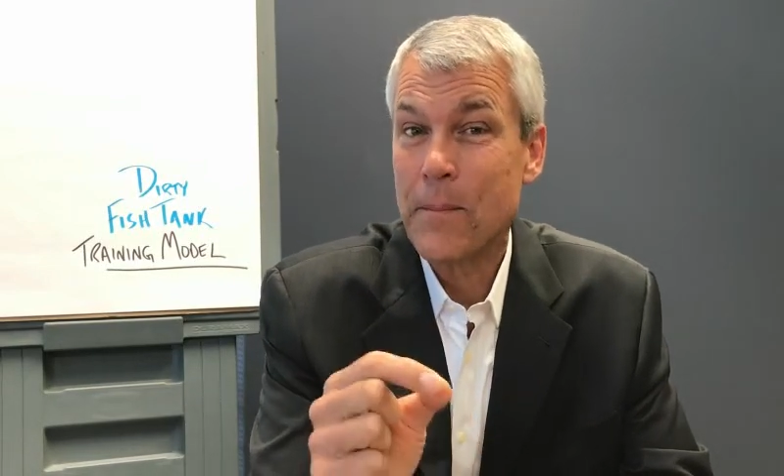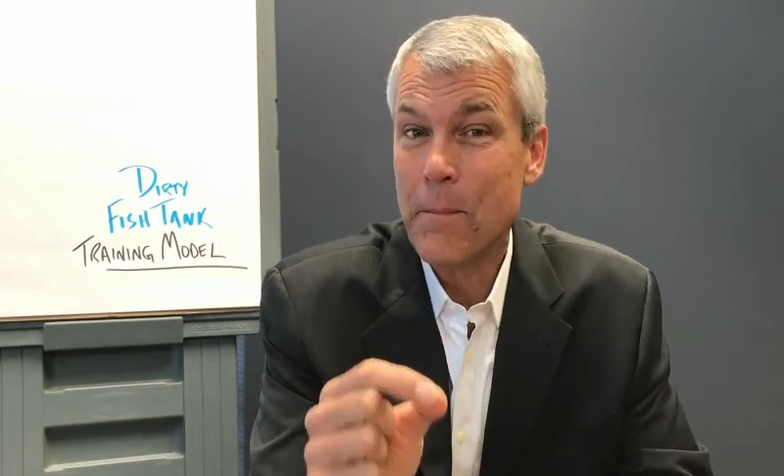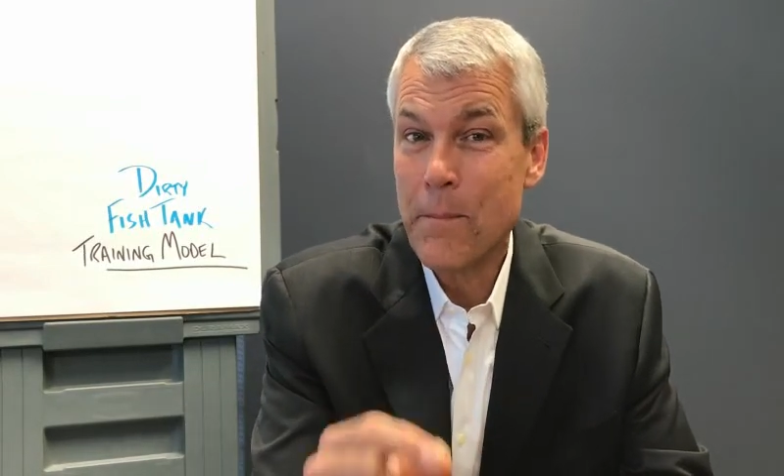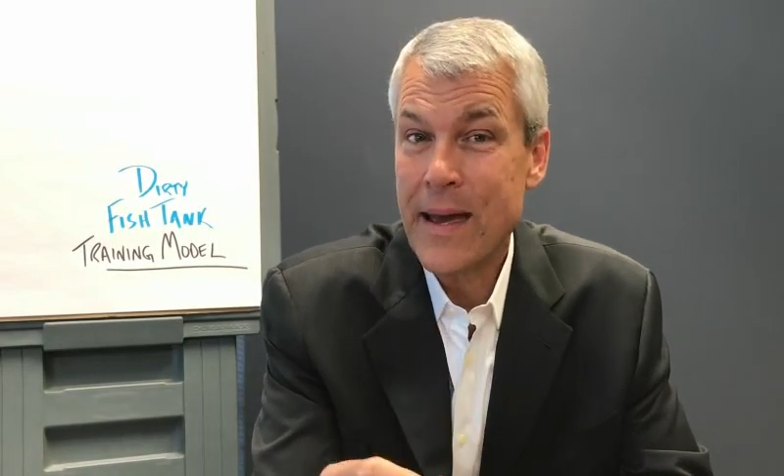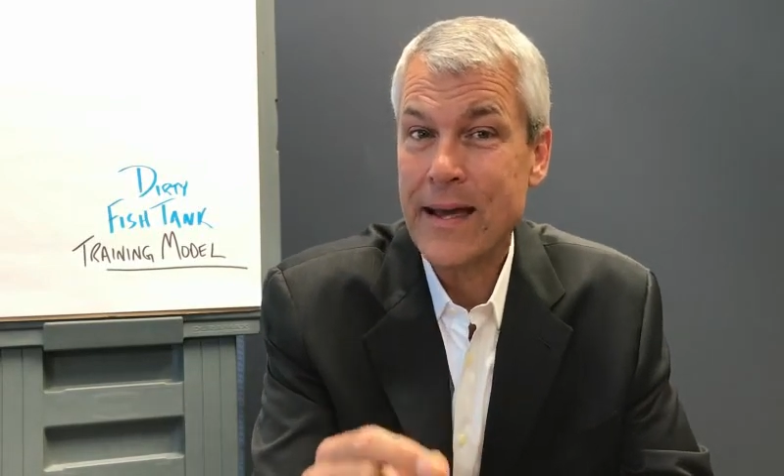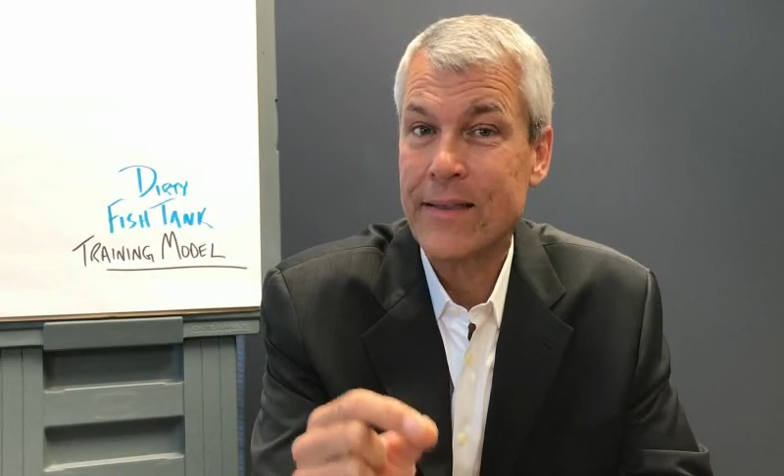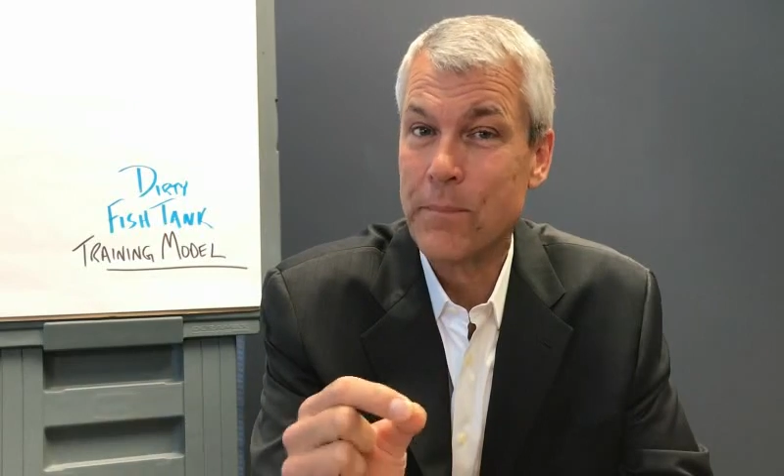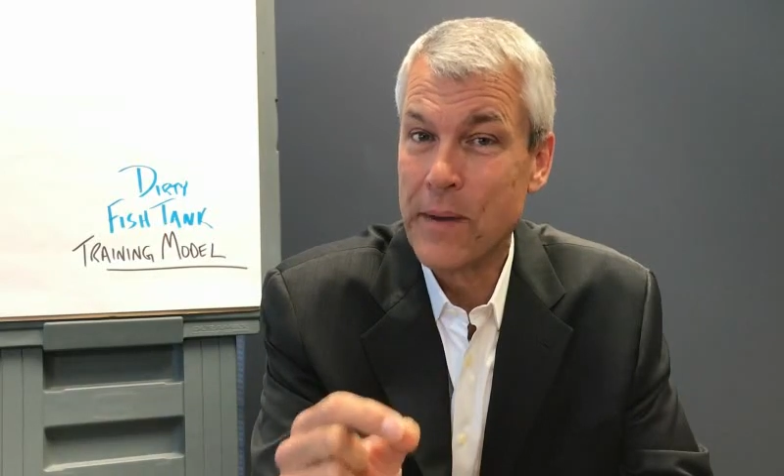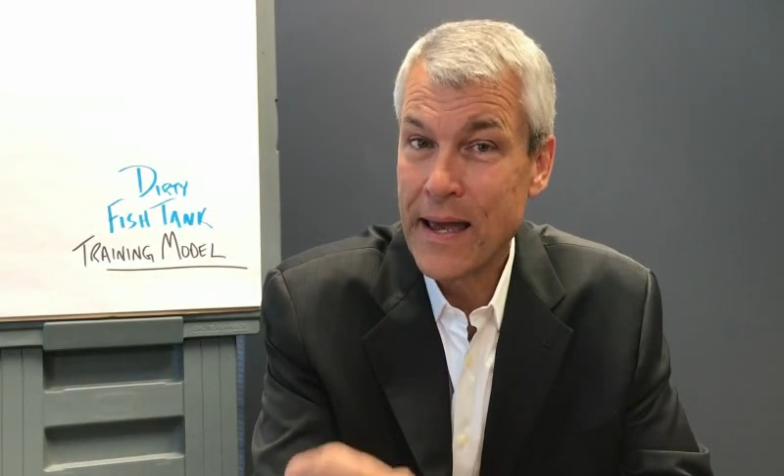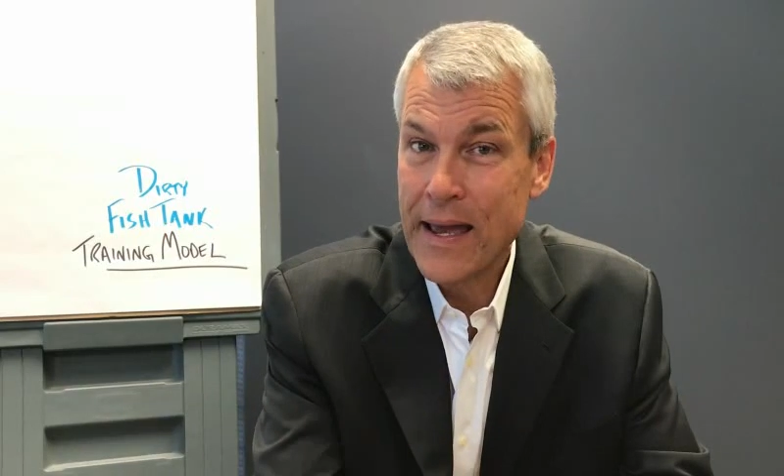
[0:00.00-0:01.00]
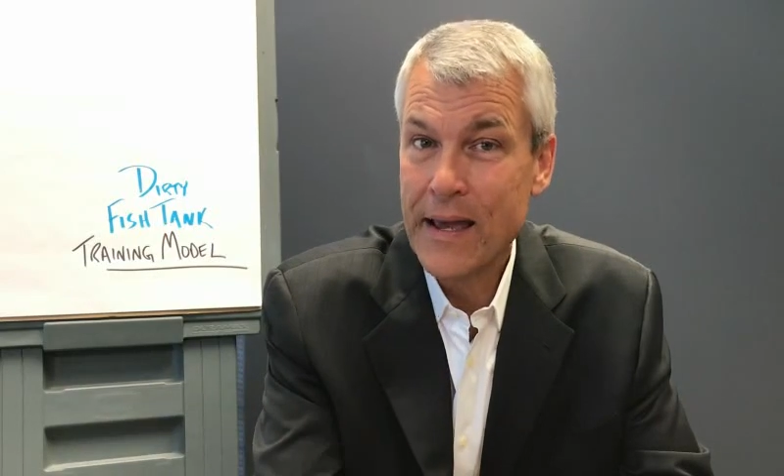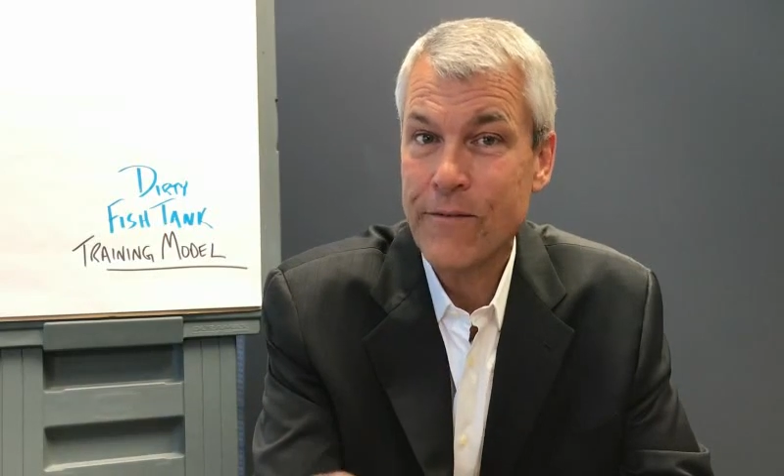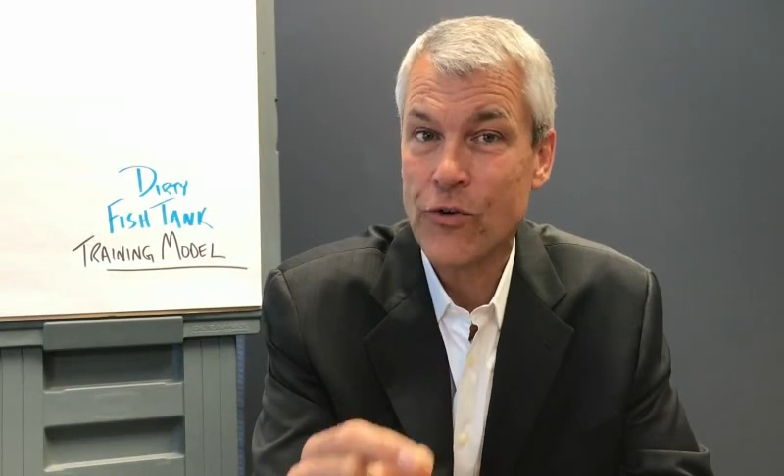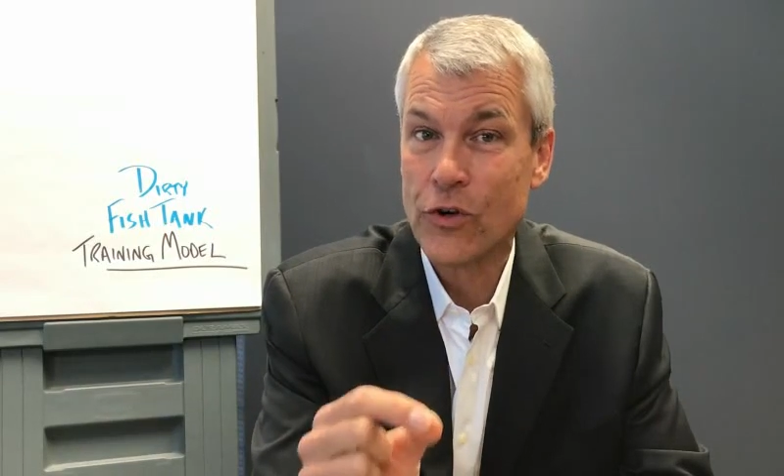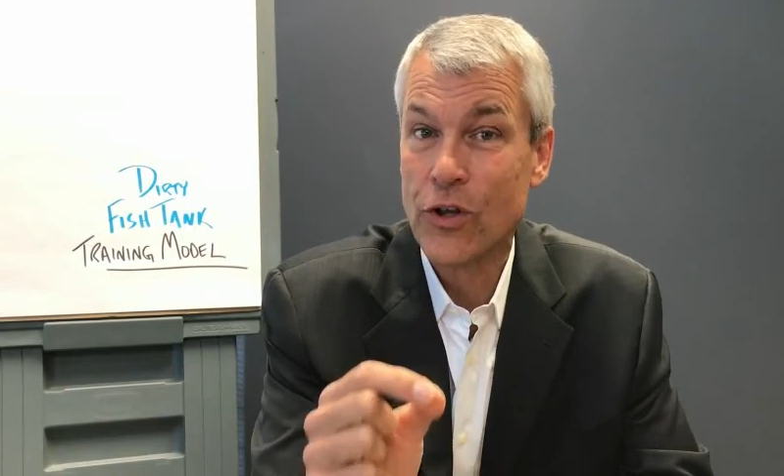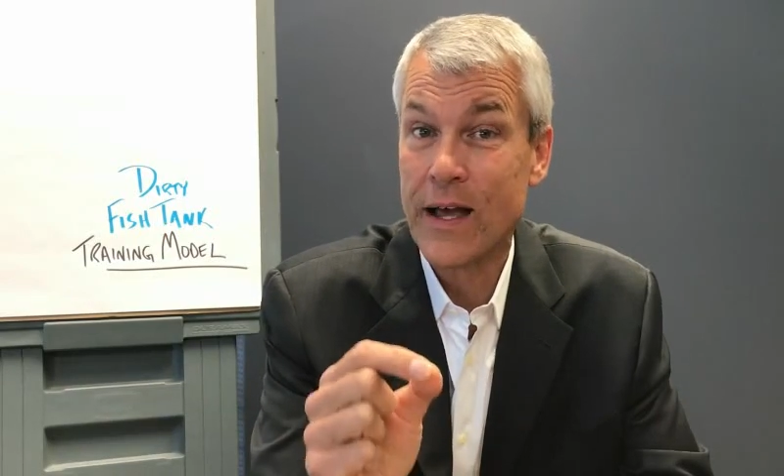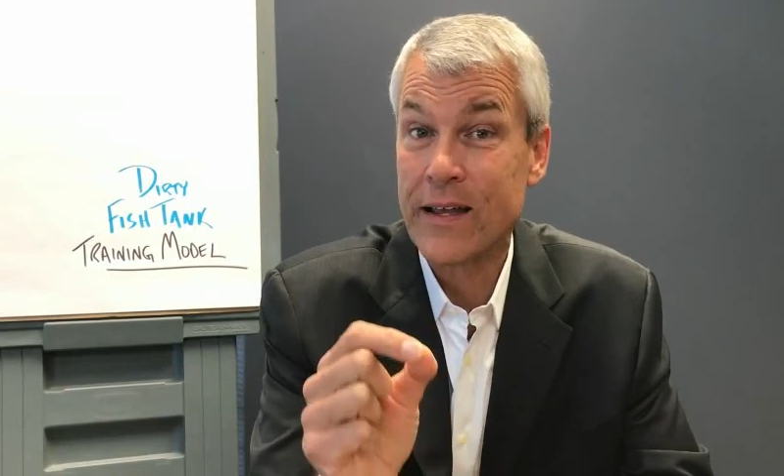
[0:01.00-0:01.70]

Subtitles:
make the behavioral